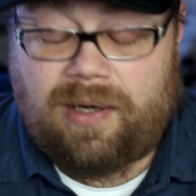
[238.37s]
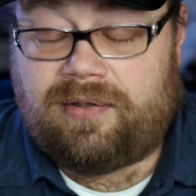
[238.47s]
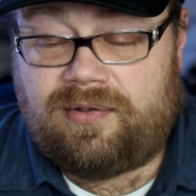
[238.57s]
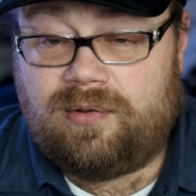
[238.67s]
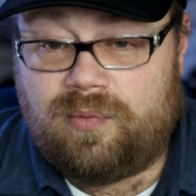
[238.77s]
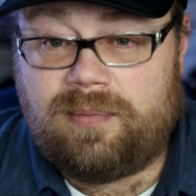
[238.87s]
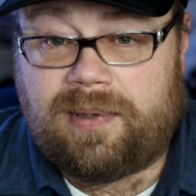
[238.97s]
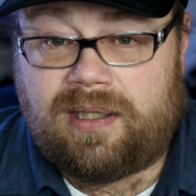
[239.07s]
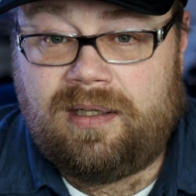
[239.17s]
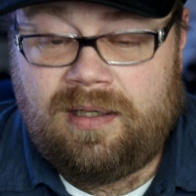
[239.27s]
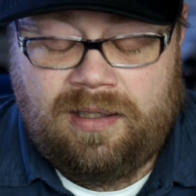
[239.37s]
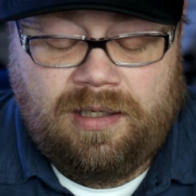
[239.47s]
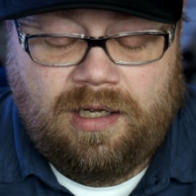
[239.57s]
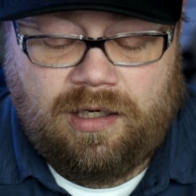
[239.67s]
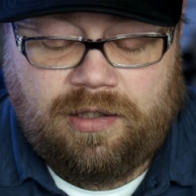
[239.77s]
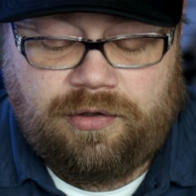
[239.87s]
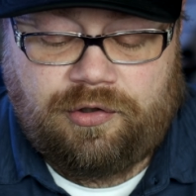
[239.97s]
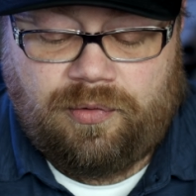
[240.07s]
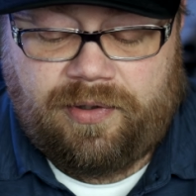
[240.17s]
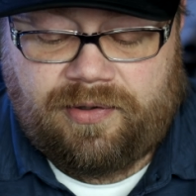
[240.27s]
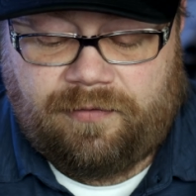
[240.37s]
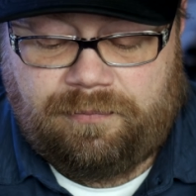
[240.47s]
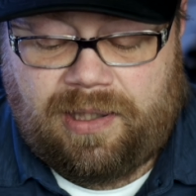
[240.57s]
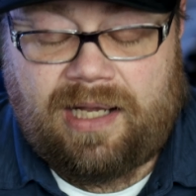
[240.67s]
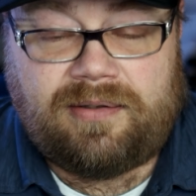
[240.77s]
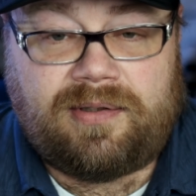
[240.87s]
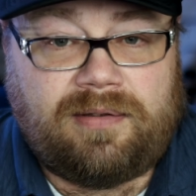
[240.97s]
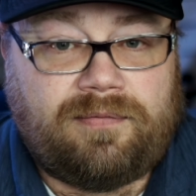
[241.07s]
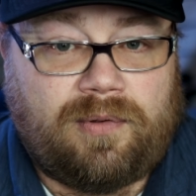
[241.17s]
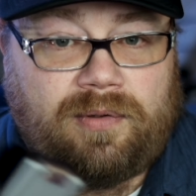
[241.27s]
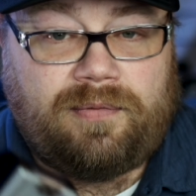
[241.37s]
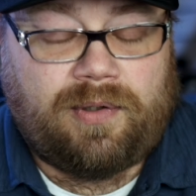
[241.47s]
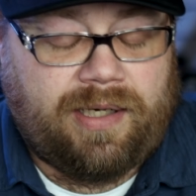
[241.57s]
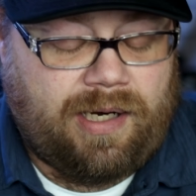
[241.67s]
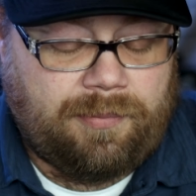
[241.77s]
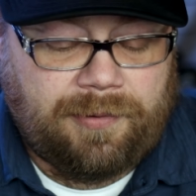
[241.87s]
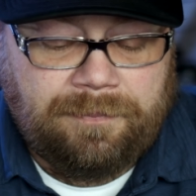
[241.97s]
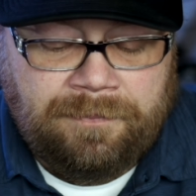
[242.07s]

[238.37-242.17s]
still would be a good choice of plastic for a camera.